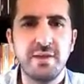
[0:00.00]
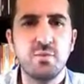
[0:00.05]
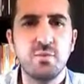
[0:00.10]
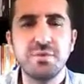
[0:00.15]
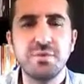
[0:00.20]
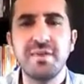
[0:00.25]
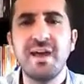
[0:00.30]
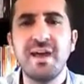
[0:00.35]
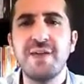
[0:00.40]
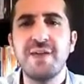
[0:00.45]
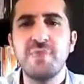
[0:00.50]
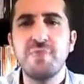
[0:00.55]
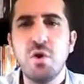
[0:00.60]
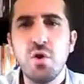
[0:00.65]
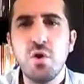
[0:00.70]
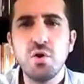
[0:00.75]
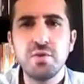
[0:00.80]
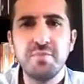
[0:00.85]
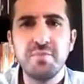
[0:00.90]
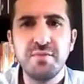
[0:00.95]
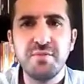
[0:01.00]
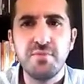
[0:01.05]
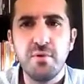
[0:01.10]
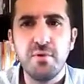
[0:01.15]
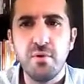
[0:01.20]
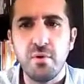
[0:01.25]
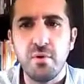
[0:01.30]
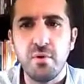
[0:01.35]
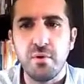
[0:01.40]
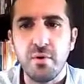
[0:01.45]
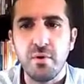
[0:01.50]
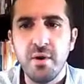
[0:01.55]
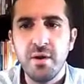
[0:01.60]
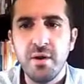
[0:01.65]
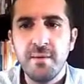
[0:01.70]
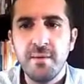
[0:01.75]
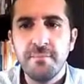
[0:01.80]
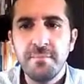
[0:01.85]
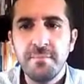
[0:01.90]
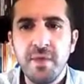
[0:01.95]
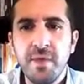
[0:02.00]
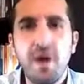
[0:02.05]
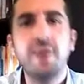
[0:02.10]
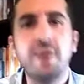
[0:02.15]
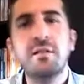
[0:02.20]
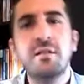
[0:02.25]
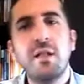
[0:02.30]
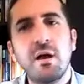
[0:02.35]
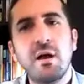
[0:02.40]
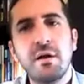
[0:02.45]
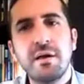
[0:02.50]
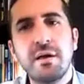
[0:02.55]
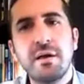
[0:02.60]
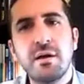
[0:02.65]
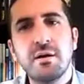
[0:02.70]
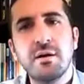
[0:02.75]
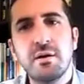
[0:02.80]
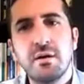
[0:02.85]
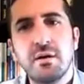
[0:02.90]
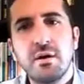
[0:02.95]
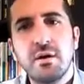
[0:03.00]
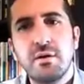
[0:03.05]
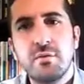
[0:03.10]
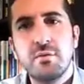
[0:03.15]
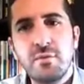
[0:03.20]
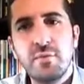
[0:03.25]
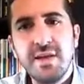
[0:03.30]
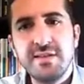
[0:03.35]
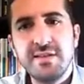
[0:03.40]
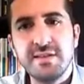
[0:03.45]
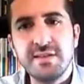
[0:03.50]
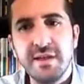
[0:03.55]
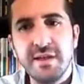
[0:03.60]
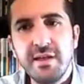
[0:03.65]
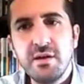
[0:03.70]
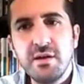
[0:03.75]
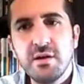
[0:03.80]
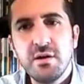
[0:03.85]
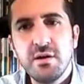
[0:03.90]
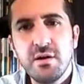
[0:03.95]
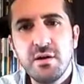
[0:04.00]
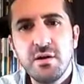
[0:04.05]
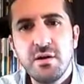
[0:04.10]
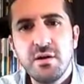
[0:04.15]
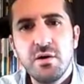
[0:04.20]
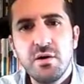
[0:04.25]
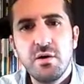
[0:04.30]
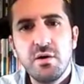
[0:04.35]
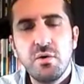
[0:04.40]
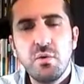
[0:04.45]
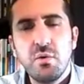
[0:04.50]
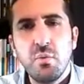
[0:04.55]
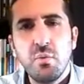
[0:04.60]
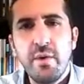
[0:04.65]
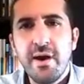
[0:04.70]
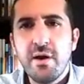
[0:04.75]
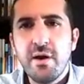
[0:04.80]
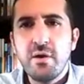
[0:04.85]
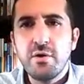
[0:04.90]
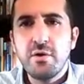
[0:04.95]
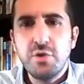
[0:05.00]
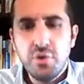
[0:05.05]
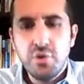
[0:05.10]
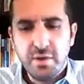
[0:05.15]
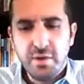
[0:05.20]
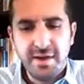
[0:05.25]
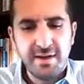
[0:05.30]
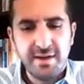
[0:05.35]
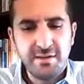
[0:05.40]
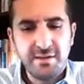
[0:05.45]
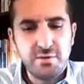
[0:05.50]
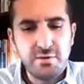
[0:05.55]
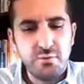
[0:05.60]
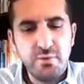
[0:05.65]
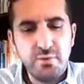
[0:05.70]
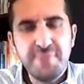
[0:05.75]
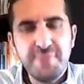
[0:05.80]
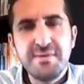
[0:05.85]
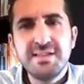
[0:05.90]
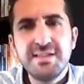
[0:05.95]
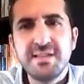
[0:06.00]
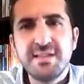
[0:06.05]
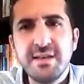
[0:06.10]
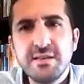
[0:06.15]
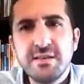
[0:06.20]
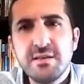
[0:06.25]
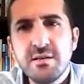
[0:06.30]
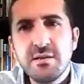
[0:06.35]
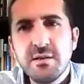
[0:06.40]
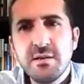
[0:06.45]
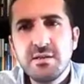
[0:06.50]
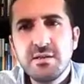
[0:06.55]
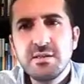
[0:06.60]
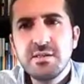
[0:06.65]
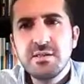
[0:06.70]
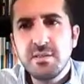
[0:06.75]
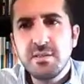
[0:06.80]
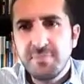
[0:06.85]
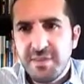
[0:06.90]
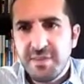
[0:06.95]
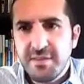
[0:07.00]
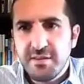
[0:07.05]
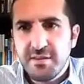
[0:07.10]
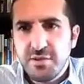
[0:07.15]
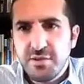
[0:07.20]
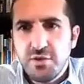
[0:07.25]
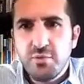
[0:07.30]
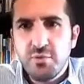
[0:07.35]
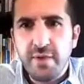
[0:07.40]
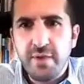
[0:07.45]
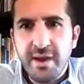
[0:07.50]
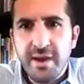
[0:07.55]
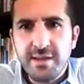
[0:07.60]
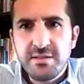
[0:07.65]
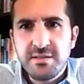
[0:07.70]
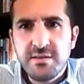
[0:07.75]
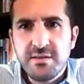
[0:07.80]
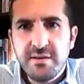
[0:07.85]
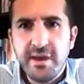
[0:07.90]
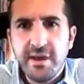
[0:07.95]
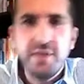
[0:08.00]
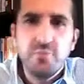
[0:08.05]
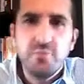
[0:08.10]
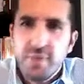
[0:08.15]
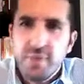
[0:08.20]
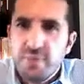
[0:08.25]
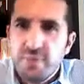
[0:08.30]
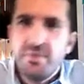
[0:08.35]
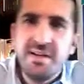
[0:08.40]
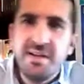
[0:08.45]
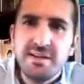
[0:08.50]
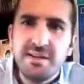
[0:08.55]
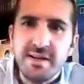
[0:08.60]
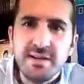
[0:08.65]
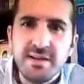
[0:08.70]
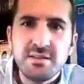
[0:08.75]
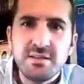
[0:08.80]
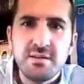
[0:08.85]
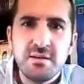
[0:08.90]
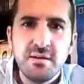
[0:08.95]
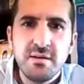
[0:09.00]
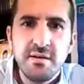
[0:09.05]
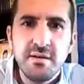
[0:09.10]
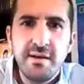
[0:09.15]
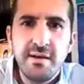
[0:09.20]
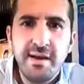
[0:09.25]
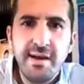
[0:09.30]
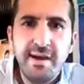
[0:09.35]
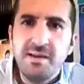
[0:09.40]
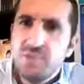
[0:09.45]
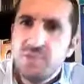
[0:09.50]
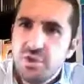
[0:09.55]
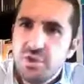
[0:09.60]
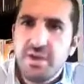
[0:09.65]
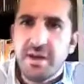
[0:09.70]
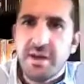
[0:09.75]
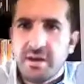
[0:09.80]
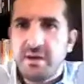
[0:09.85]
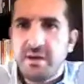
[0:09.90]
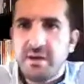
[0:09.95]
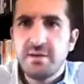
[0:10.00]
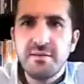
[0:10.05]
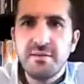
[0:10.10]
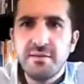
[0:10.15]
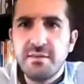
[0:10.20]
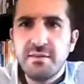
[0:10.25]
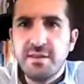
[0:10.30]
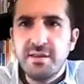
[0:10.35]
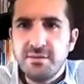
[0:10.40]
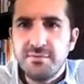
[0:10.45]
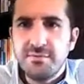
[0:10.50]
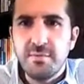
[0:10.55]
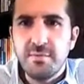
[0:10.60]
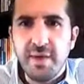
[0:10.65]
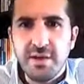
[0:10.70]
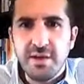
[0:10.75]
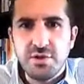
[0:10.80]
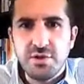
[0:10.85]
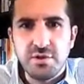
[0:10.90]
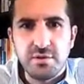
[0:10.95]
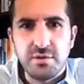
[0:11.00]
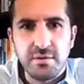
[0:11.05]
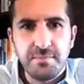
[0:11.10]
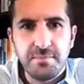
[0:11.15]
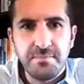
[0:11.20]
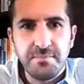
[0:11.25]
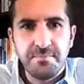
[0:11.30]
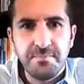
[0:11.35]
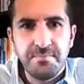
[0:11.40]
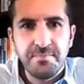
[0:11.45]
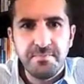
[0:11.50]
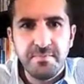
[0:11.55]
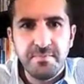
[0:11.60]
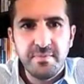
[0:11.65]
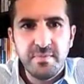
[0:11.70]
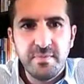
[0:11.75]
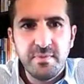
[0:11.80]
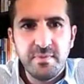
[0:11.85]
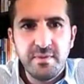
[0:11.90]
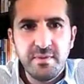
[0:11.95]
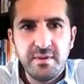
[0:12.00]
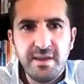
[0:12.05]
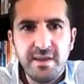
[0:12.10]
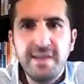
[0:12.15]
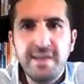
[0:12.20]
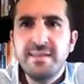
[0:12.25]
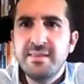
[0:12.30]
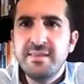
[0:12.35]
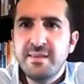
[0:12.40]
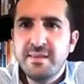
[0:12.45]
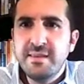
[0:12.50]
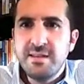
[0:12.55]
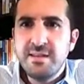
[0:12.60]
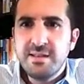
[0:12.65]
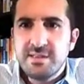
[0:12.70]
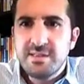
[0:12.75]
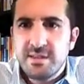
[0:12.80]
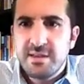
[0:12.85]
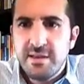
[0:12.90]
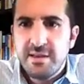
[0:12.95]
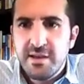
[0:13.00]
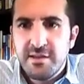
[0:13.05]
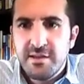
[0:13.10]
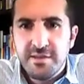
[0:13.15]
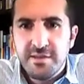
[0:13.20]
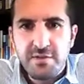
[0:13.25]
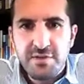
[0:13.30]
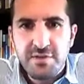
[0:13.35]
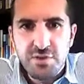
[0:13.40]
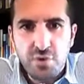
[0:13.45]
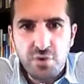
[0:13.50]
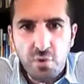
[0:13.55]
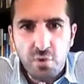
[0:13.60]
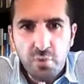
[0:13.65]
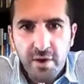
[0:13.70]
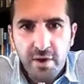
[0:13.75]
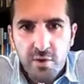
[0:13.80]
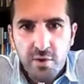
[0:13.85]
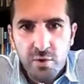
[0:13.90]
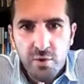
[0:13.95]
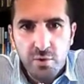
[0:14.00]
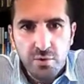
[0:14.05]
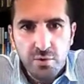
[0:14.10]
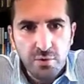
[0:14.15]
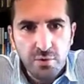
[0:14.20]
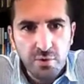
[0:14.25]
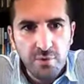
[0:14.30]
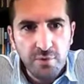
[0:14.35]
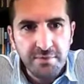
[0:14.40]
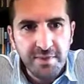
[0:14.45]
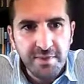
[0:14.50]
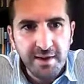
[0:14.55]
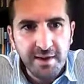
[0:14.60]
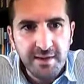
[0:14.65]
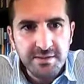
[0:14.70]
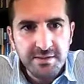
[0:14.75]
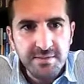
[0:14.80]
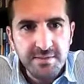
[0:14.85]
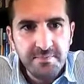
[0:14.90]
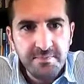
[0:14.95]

what they have heard before. Unlike reading, where you can revisit something that you read and reread it and check the information. In listening, there is no record of that.